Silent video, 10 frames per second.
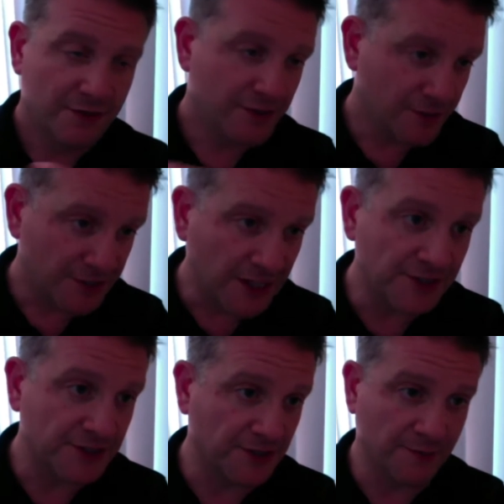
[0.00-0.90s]
There are
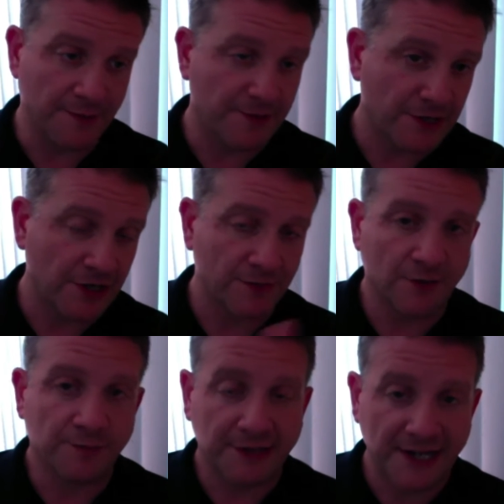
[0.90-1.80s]
tons of them. I mean, we can you know
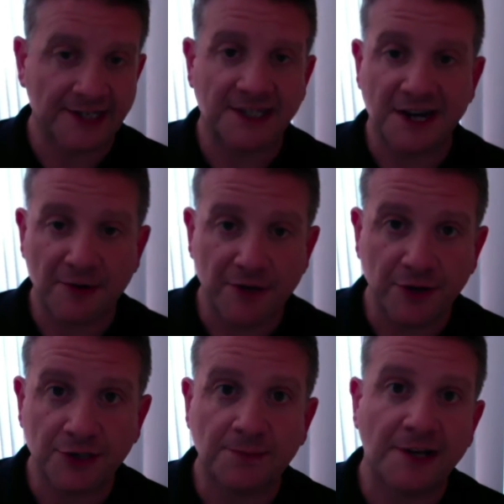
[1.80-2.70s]
planning
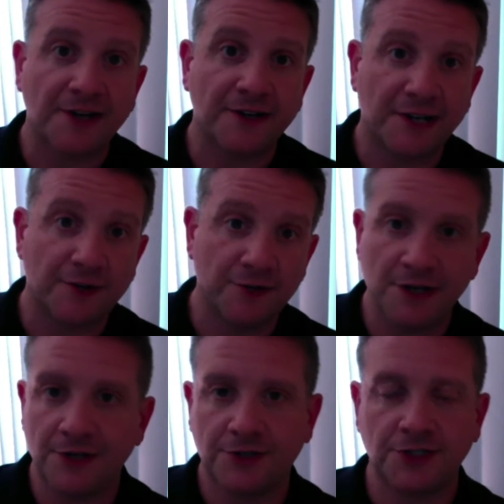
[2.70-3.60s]
scenarios depending on how
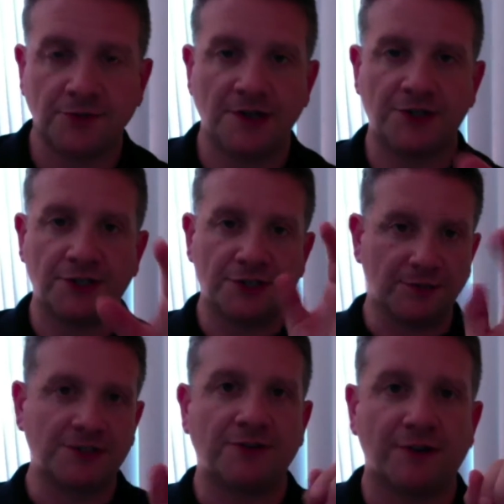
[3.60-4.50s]
unique your situation is or
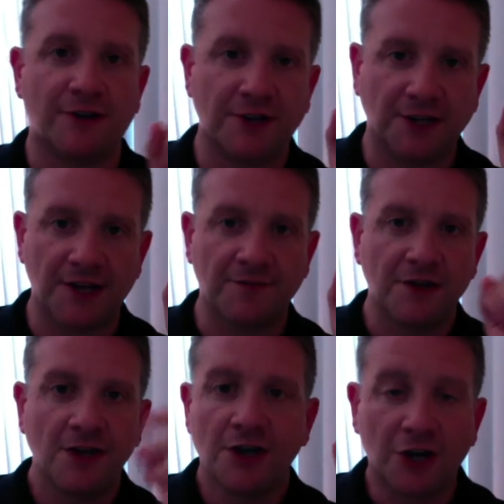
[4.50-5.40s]
what's going on in your life
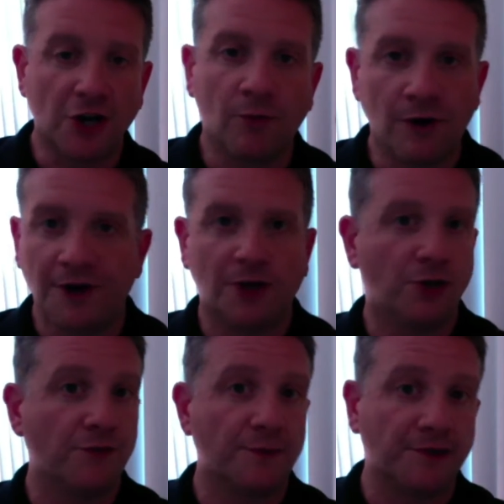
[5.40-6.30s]
can go on all
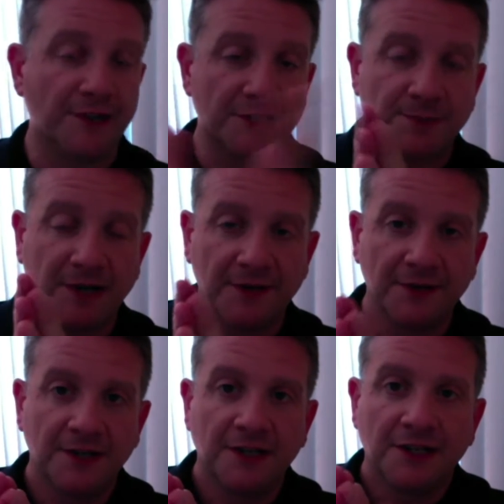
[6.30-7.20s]
over the place. But
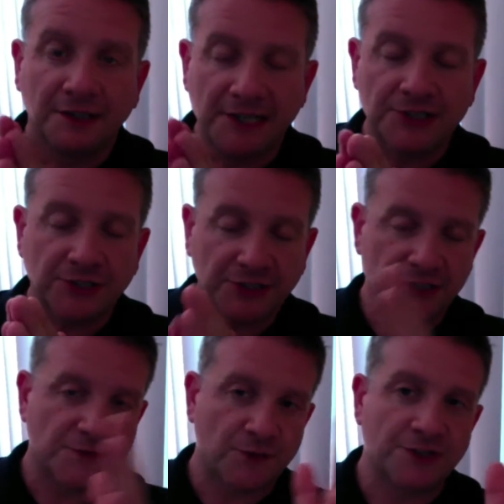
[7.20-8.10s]
let's look at these four